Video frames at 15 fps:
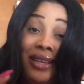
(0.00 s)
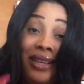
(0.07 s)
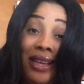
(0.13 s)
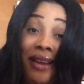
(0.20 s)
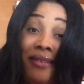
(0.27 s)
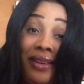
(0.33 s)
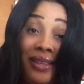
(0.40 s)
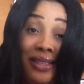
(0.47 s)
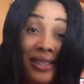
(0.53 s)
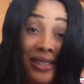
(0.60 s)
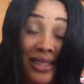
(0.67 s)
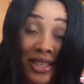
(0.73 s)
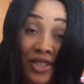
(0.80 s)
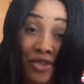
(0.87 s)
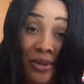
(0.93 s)
There is a
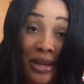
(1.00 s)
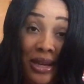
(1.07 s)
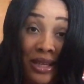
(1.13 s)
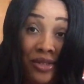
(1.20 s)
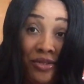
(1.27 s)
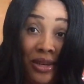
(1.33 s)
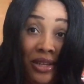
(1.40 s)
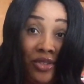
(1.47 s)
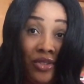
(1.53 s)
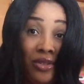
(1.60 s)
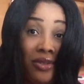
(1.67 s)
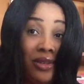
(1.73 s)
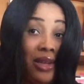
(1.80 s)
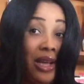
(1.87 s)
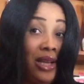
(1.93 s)
sexual
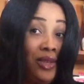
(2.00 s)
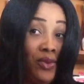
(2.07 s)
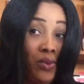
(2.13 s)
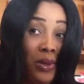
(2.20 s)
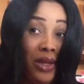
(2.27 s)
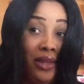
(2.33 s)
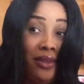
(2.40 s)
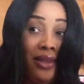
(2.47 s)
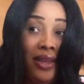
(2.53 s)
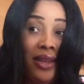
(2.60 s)
attraction as well.